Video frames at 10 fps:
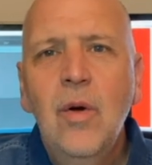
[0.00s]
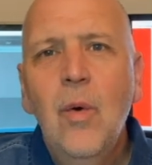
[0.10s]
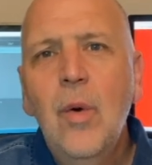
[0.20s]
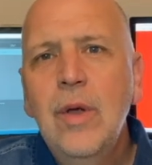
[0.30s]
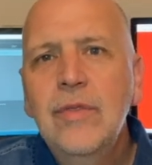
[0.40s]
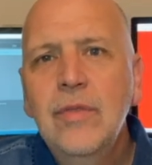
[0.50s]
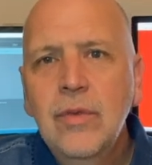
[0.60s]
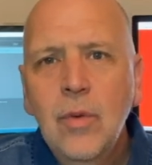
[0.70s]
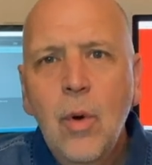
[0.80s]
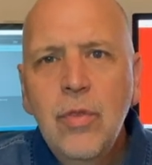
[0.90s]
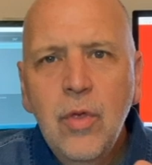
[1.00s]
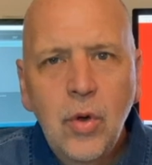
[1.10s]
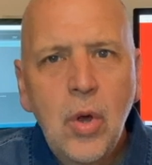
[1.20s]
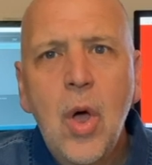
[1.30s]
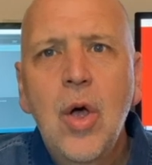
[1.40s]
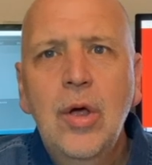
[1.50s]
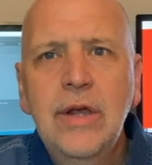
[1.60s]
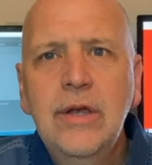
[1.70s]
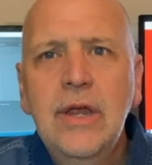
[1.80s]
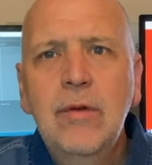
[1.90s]
on the law
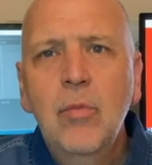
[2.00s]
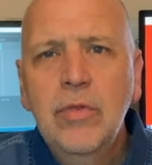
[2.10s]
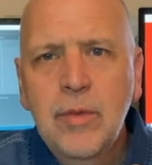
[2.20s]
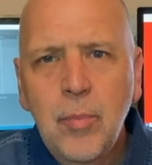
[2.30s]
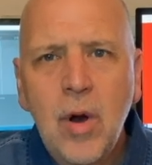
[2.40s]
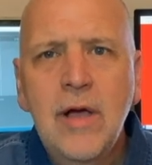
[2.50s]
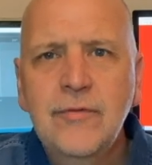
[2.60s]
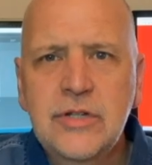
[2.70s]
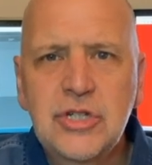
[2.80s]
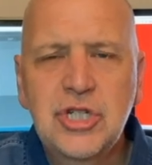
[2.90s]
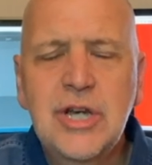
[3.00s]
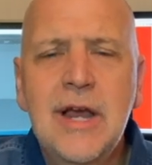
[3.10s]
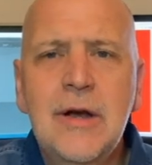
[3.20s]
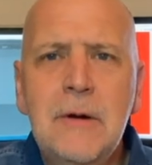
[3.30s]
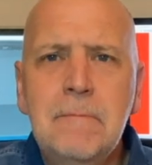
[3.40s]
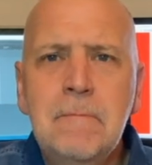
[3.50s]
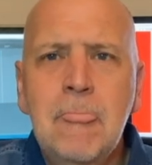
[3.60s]
and what the prophets shared,